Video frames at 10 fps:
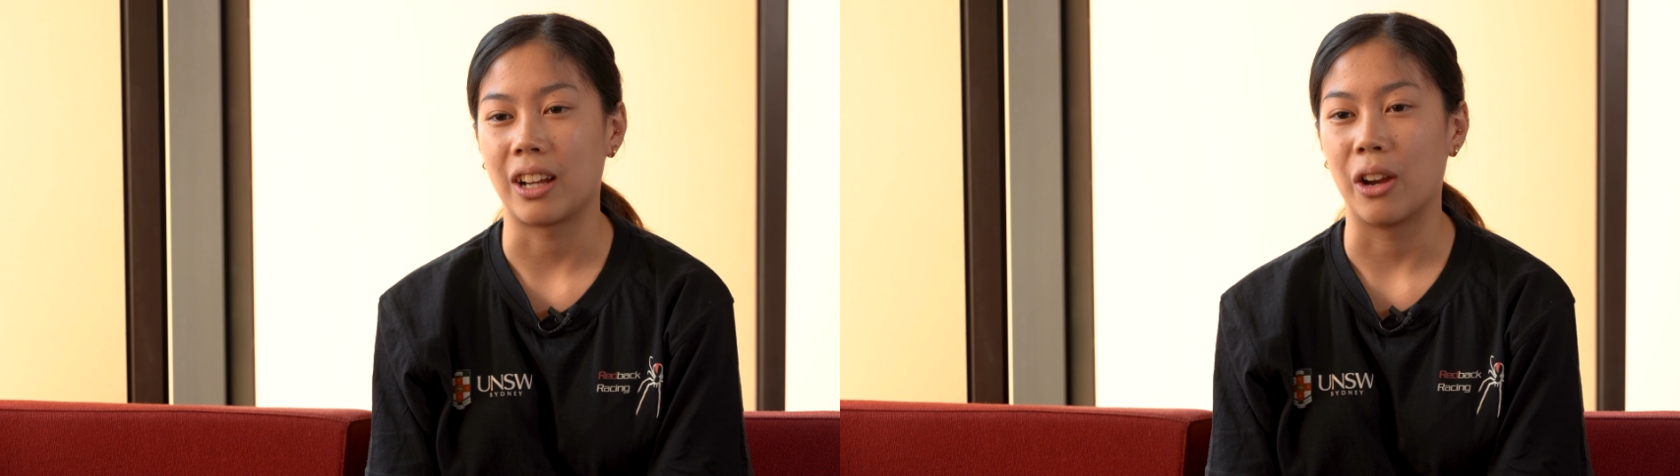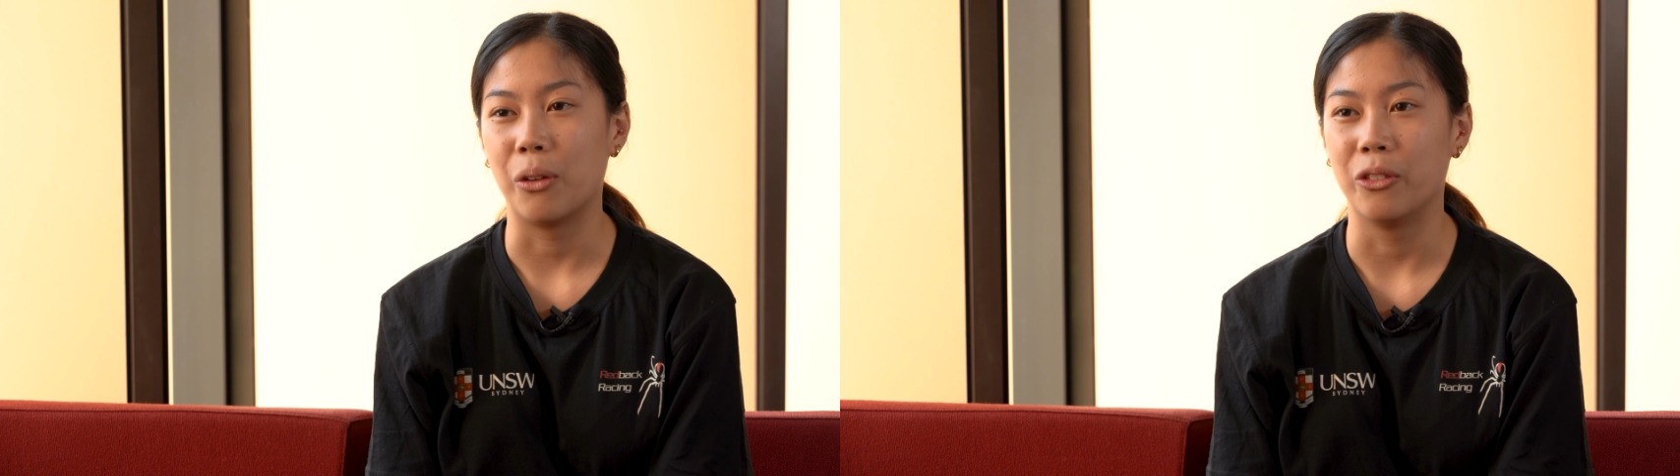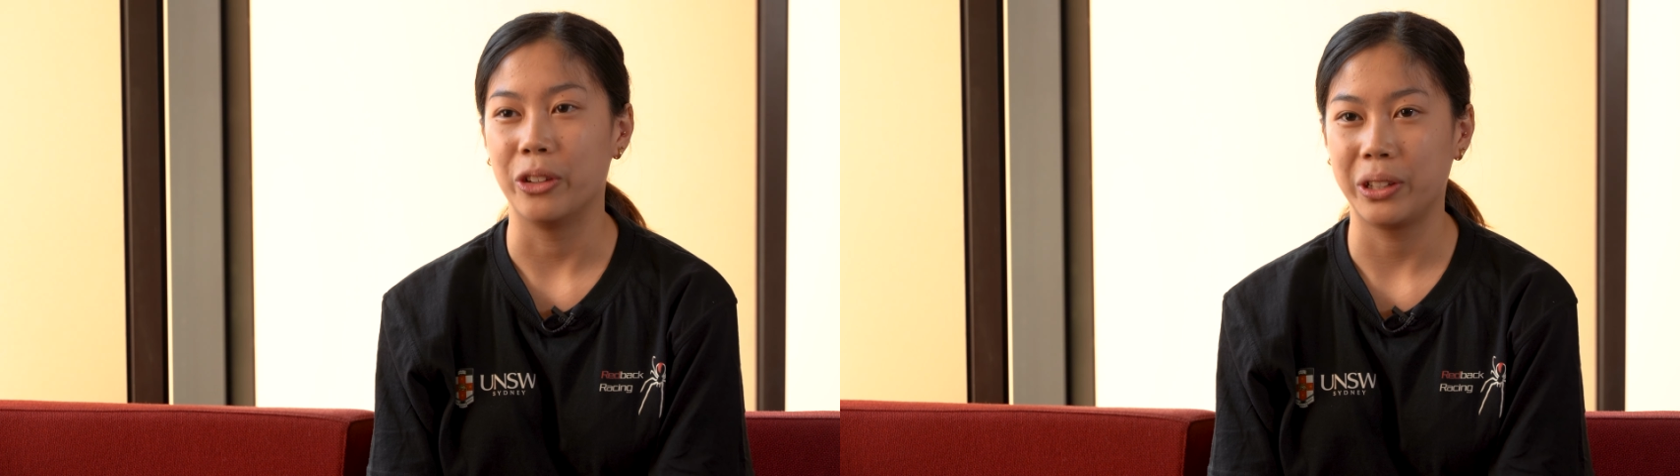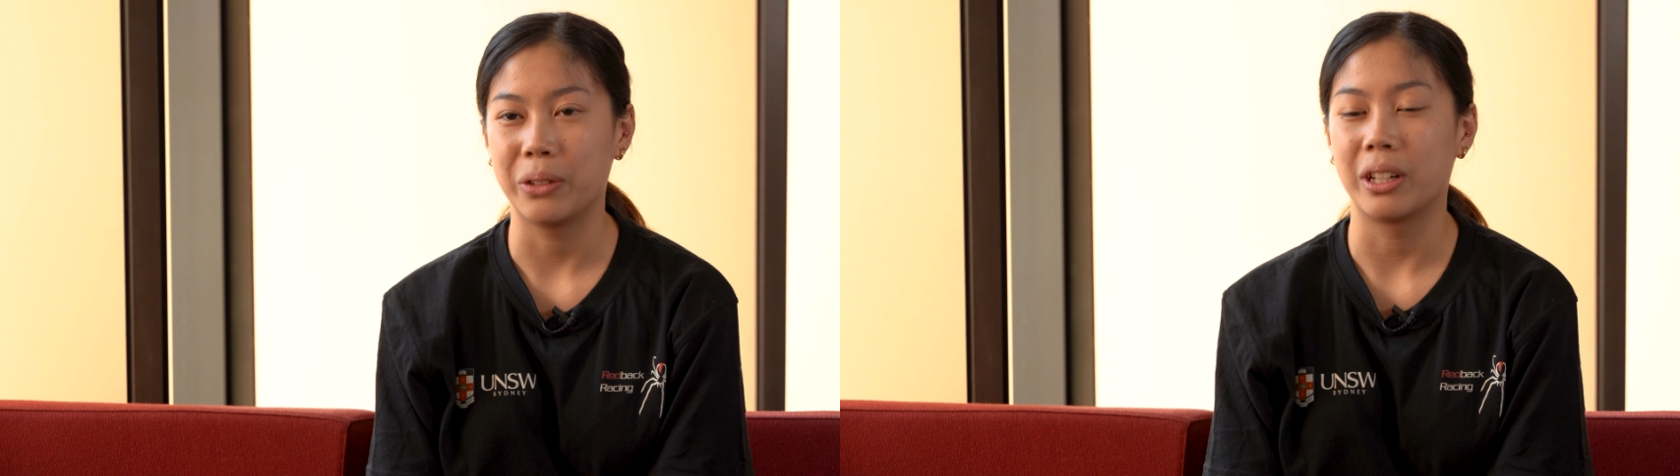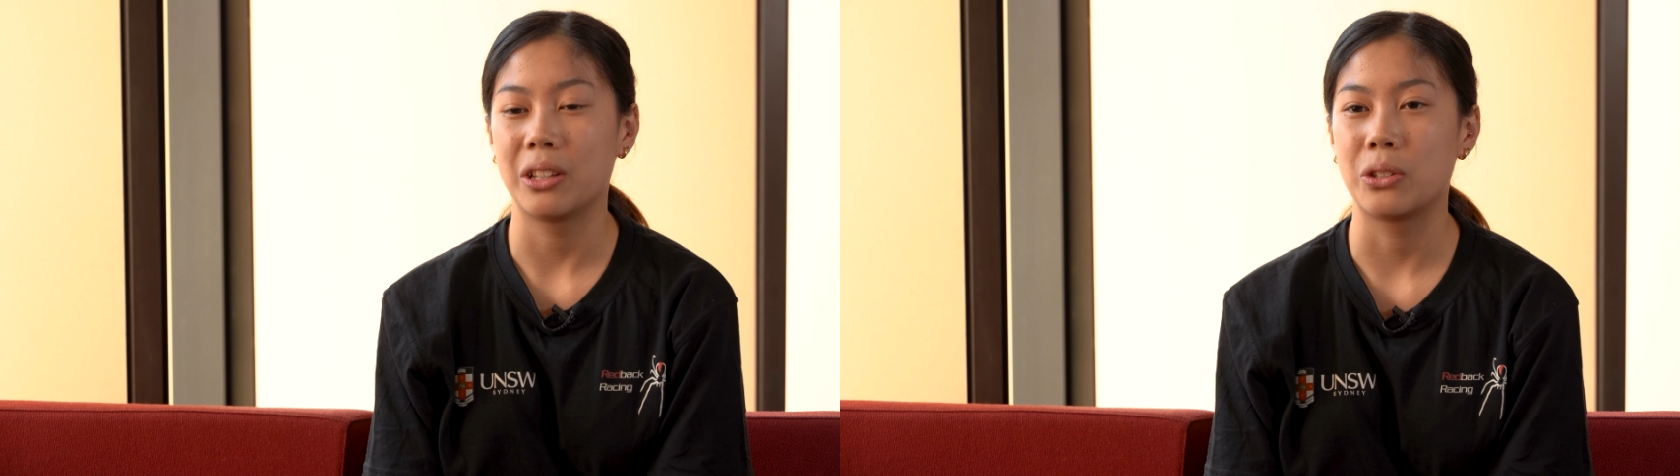I really
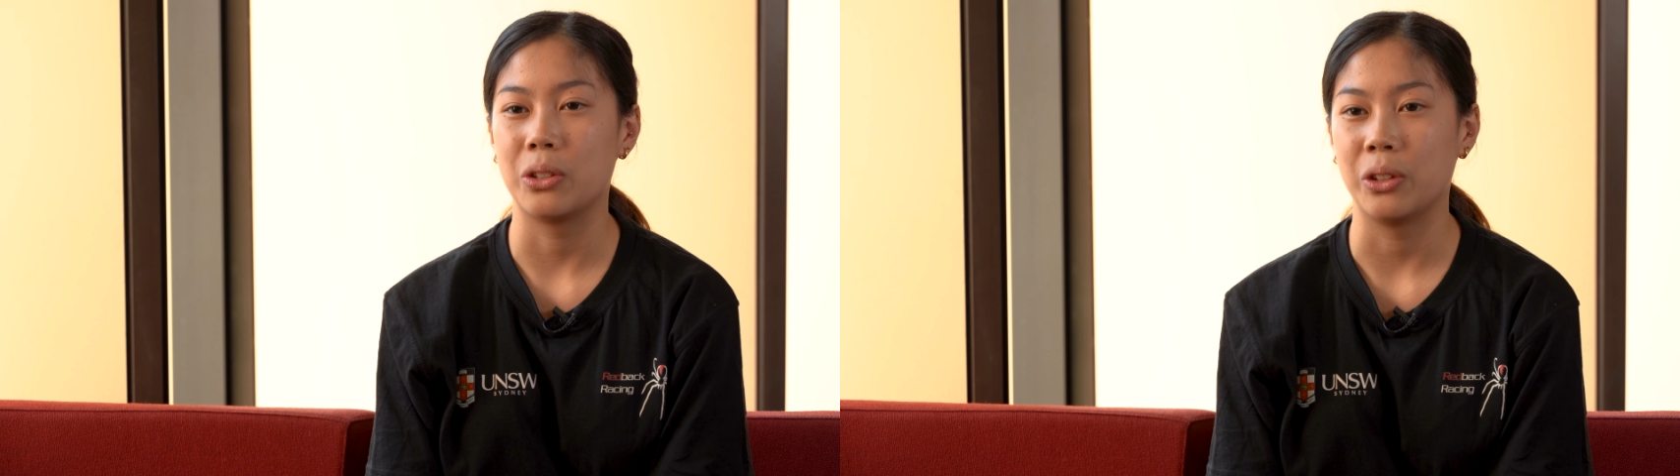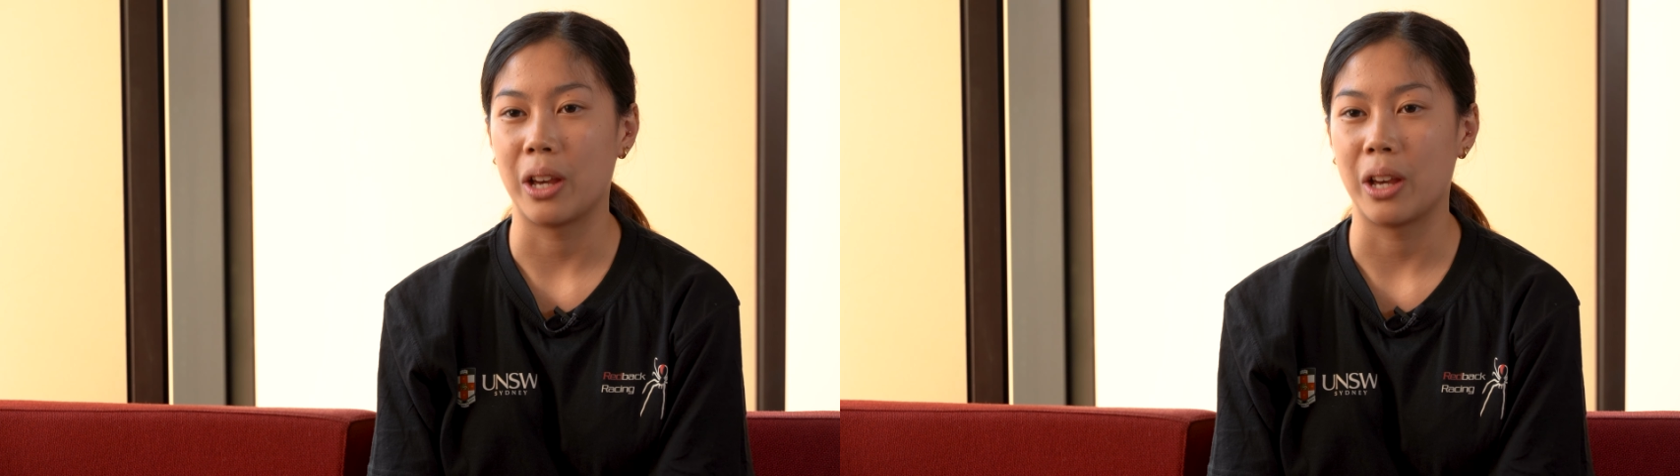wanted to